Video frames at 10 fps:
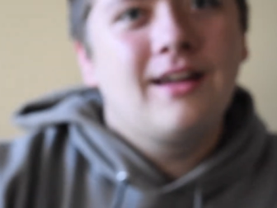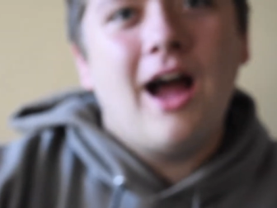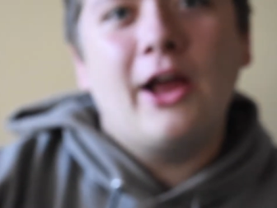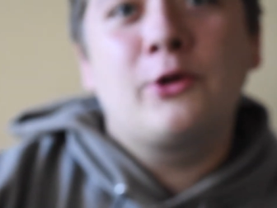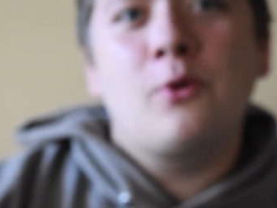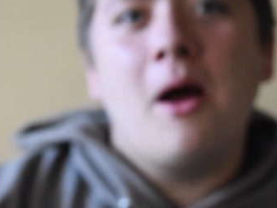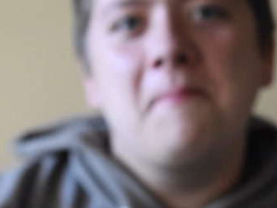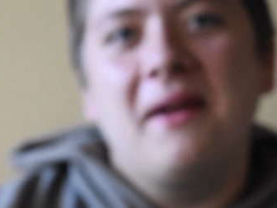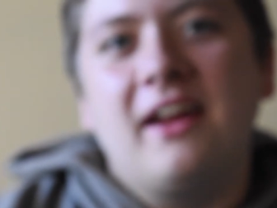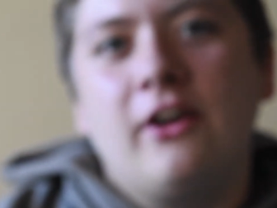Hi,
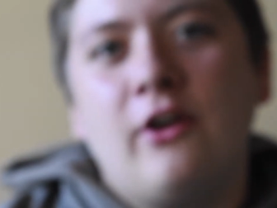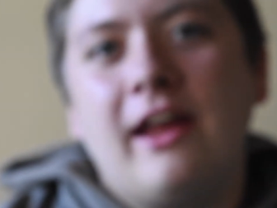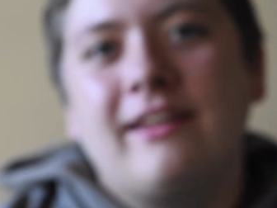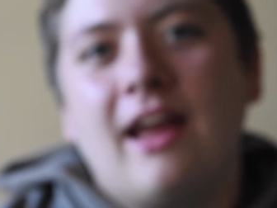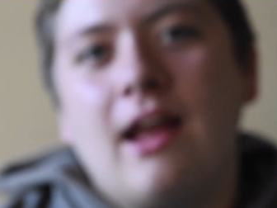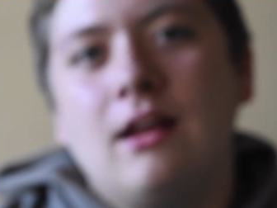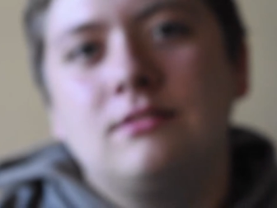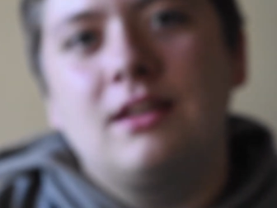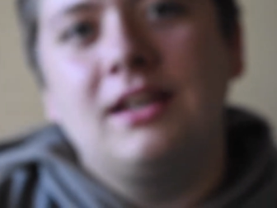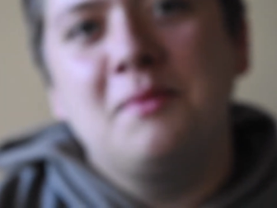Grombe here, aka
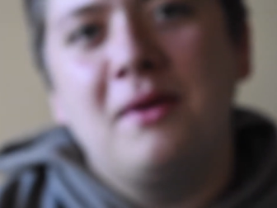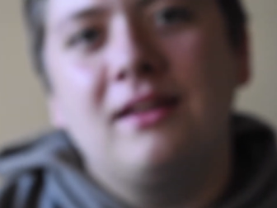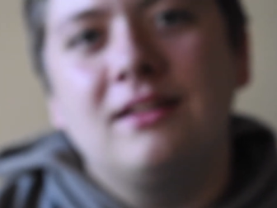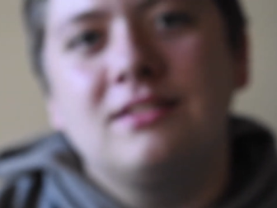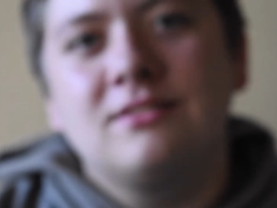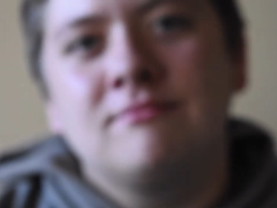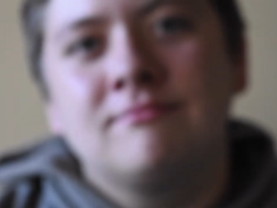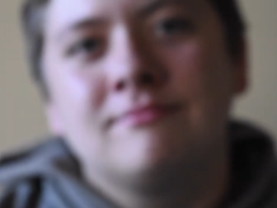Skinny Penis.